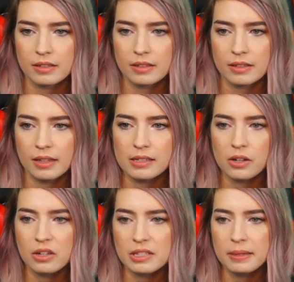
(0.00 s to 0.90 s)
His
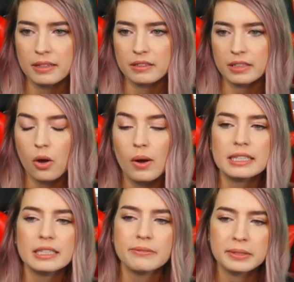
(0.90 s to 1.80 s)
ultimate literally- oh, I
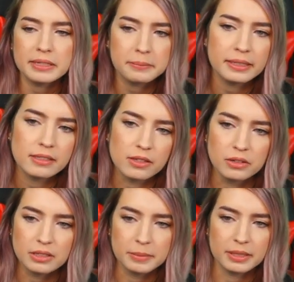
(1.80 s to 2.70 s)
didn't even read his
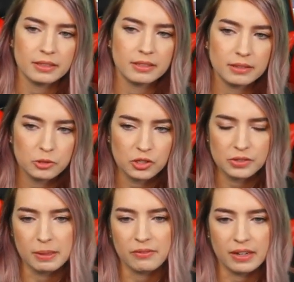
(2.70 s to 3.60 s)
ultimate, which is
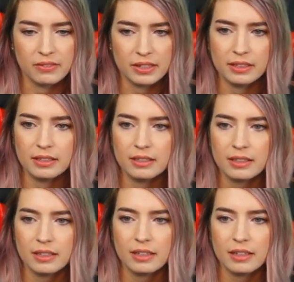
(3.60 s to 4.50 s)
my favorite.
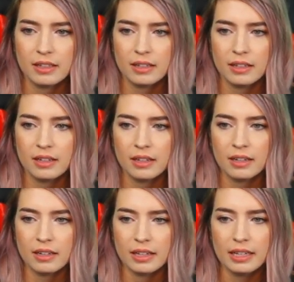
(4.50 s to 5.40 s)

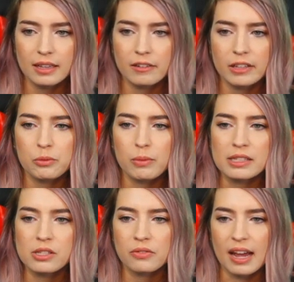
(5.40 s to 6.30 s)
He literally
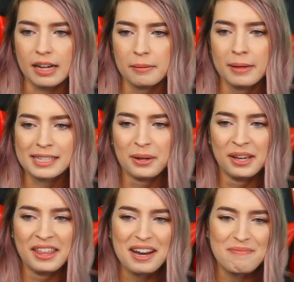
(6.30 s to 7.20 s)
runs over enemies with
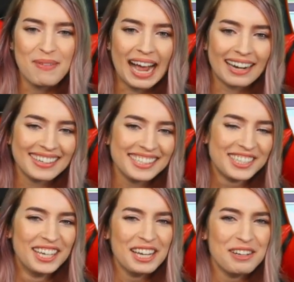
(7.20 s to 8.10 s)
a pirate
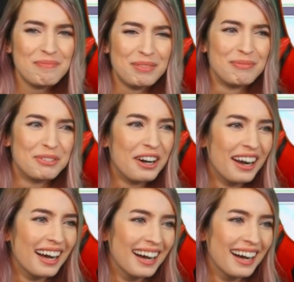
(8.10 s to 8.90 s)
ship, bro.